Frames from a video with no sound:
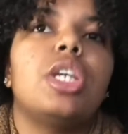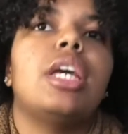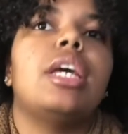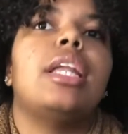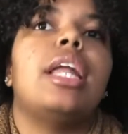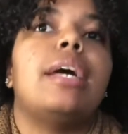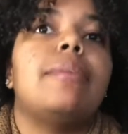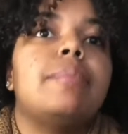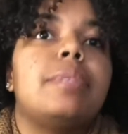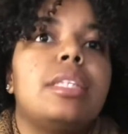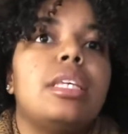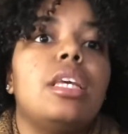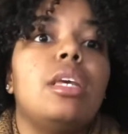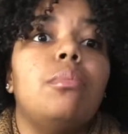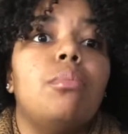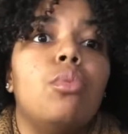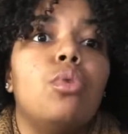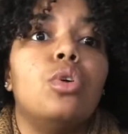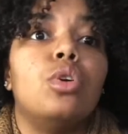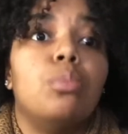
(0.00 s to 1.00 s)
and I'm
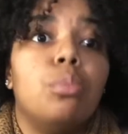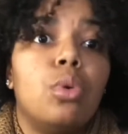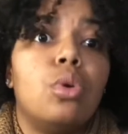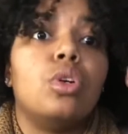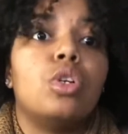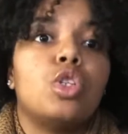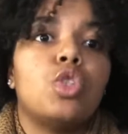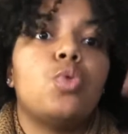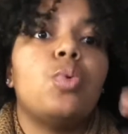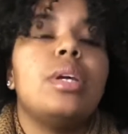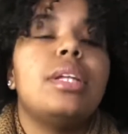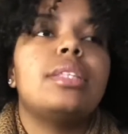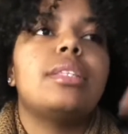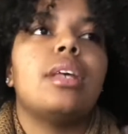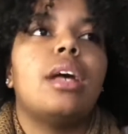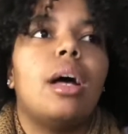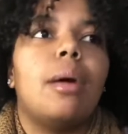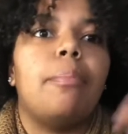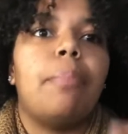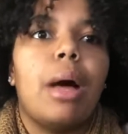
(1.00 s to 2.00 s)
seeing more and more tweets
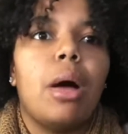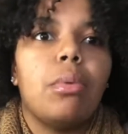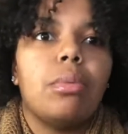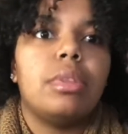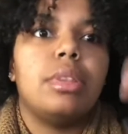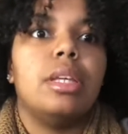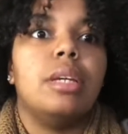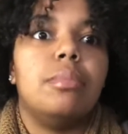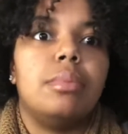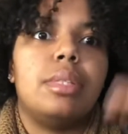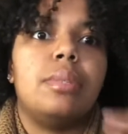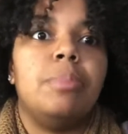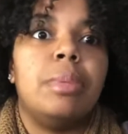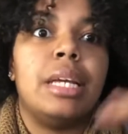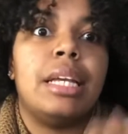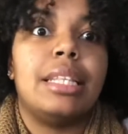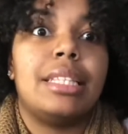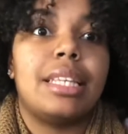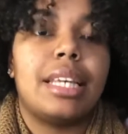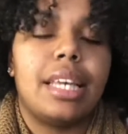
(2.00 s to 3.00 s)
about them
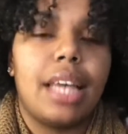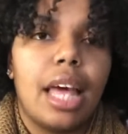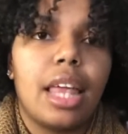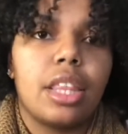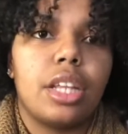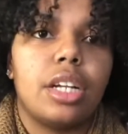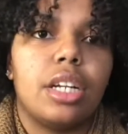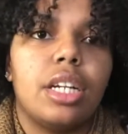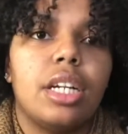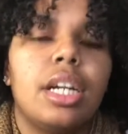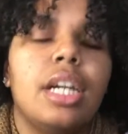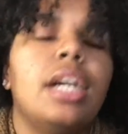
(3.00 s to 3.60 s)
being together.